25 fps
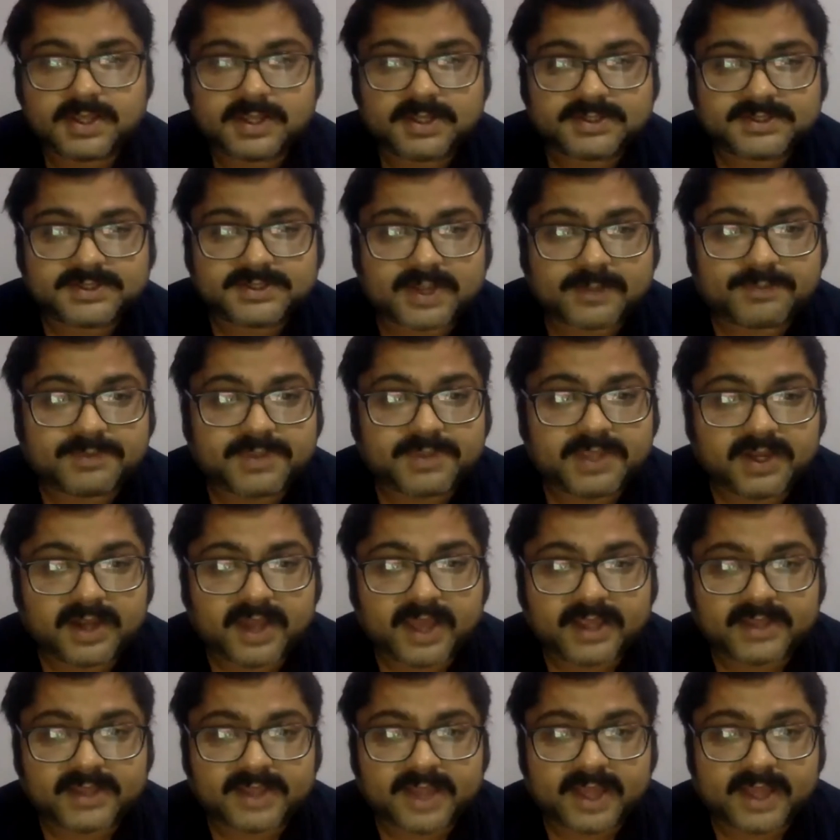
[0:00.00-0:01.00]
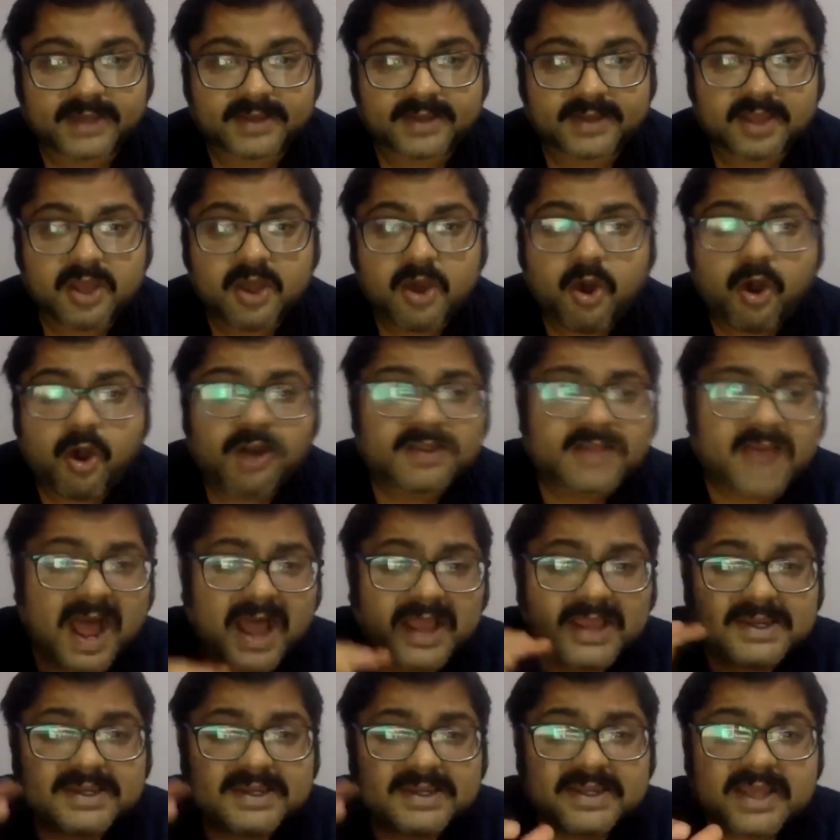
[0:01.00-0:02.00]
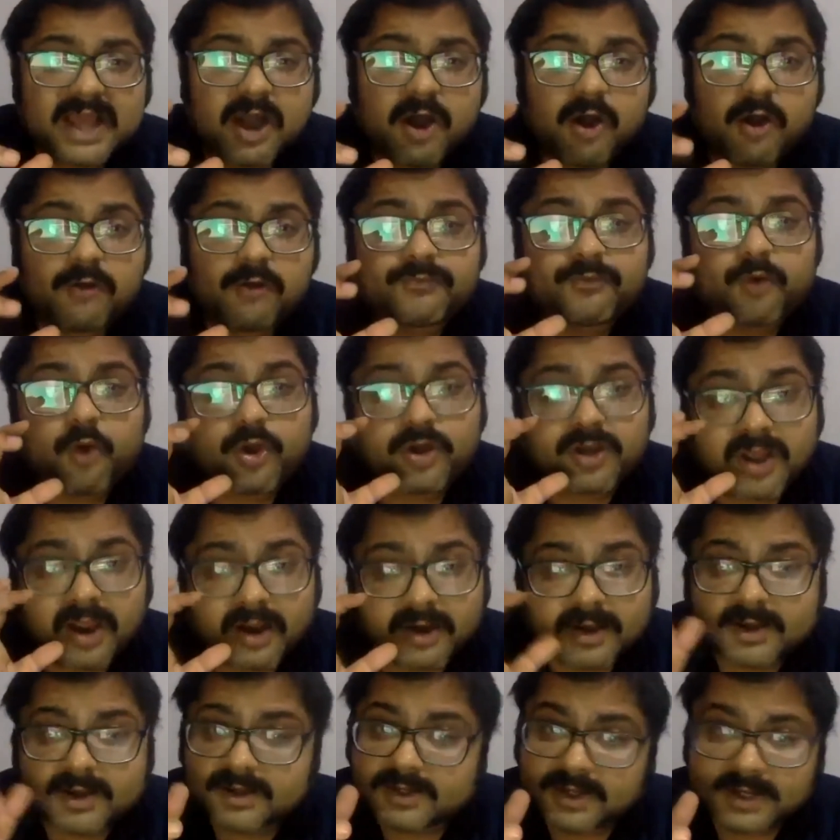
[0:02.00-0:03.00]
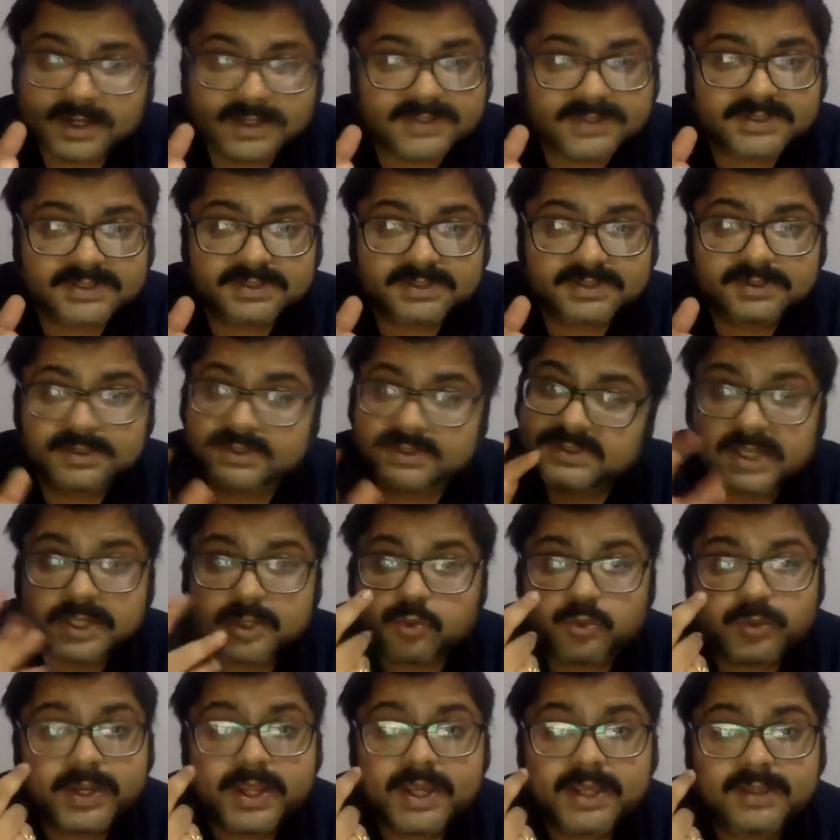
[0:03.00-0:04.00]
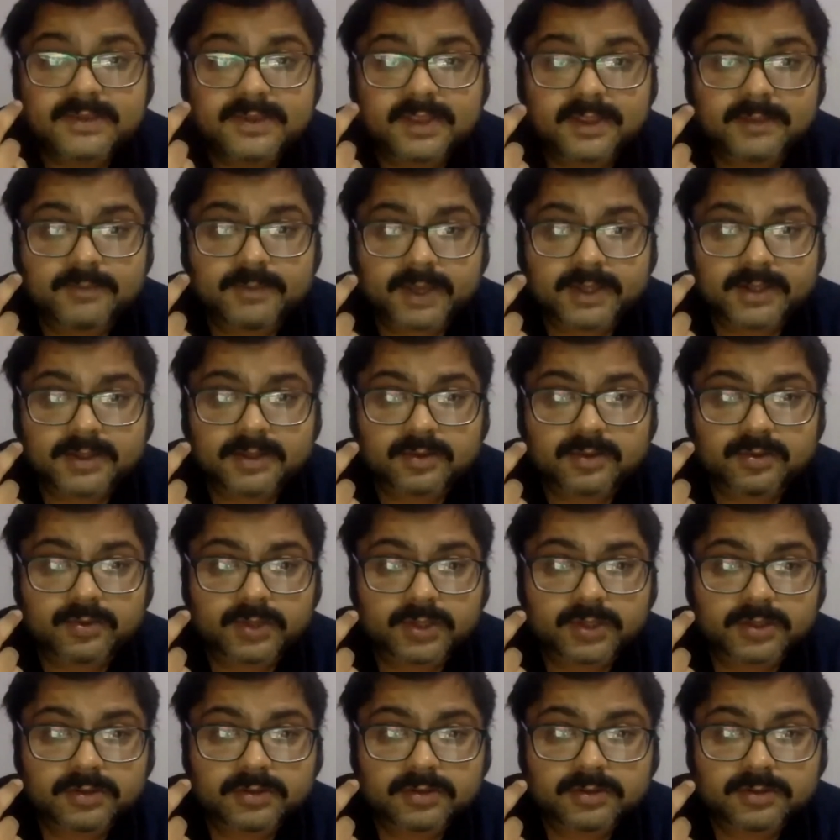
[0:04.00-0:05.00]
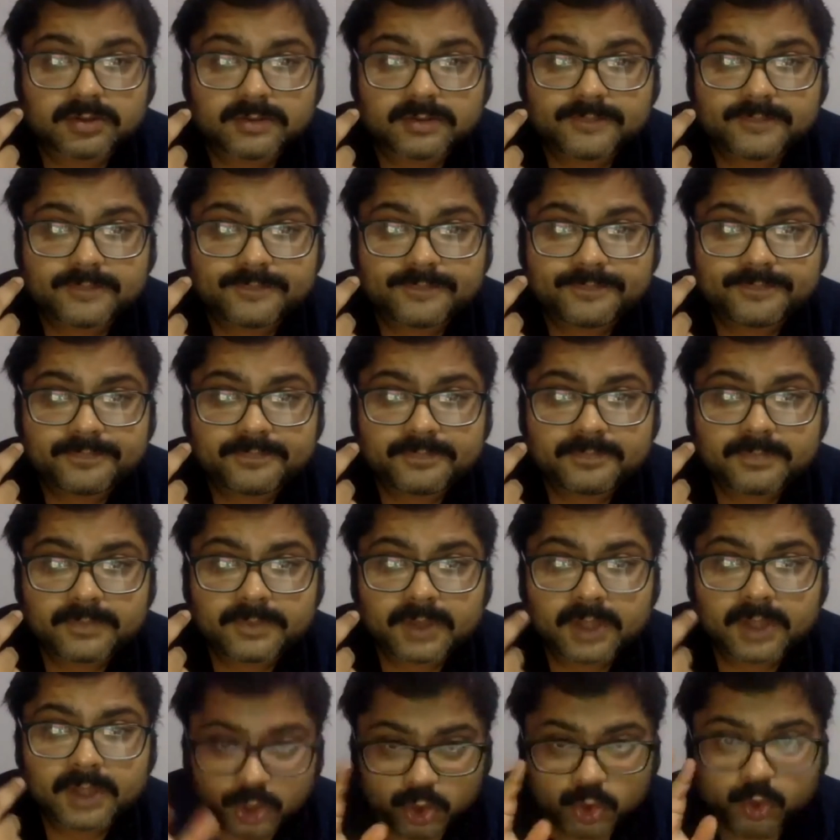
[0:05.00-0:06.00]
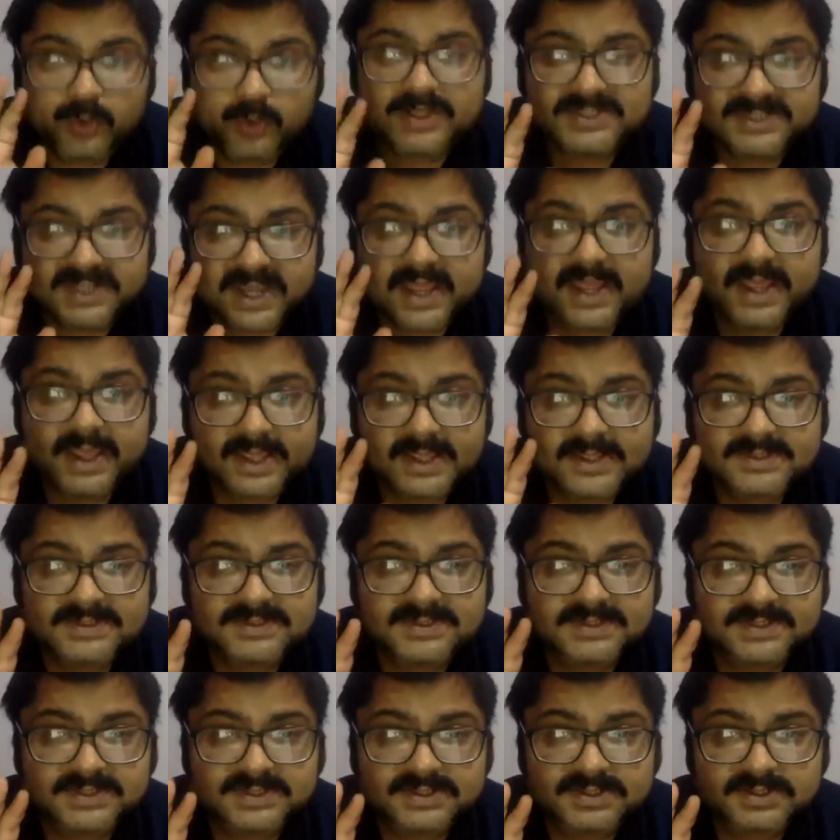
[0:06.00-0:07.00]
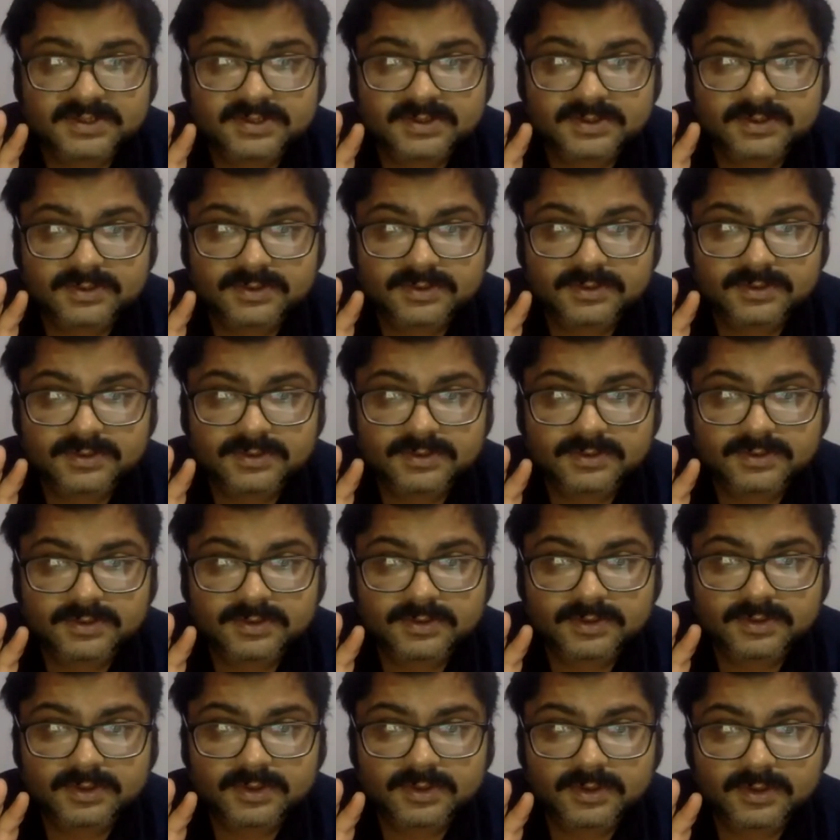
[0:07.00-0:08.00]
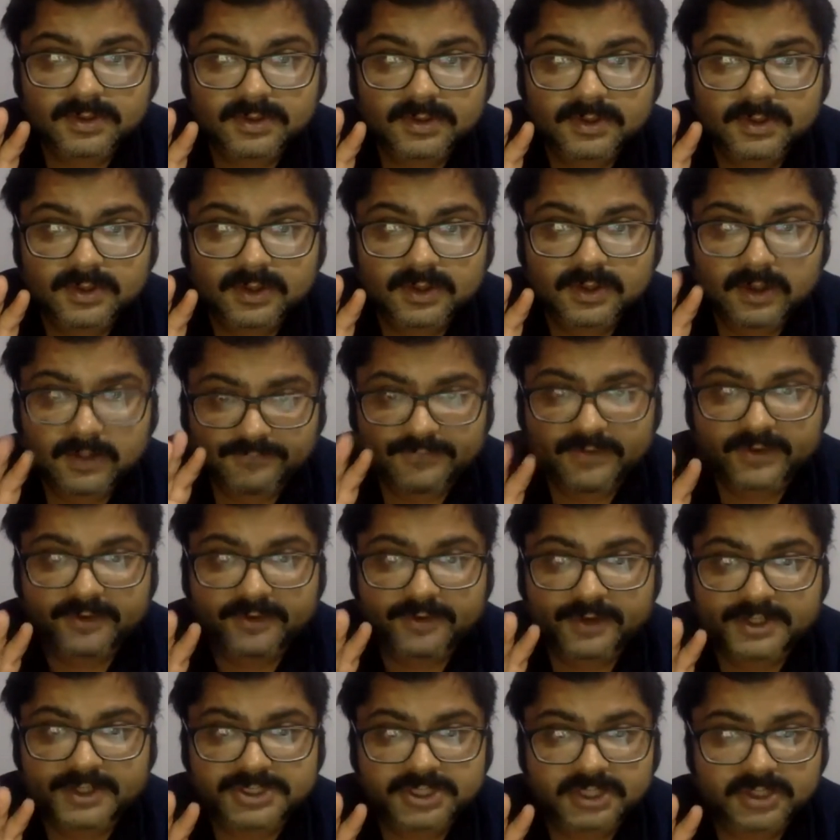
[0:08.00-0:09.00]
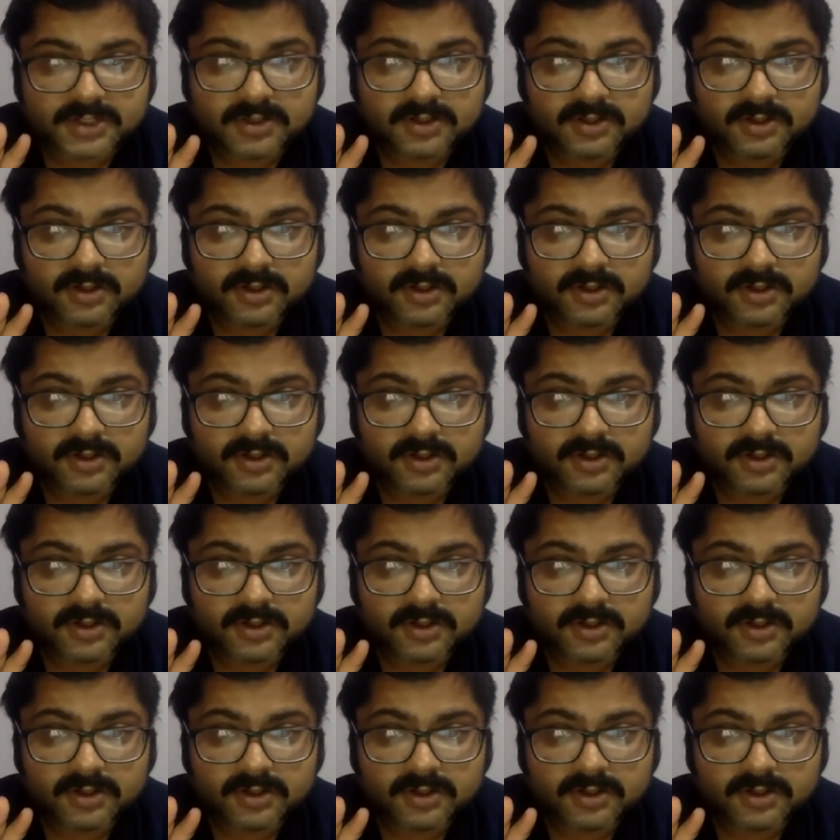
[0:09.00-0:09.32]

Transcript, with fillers: something like that. Or the idea of concurrent list. This is a unique thing, by the way. USA is a federation,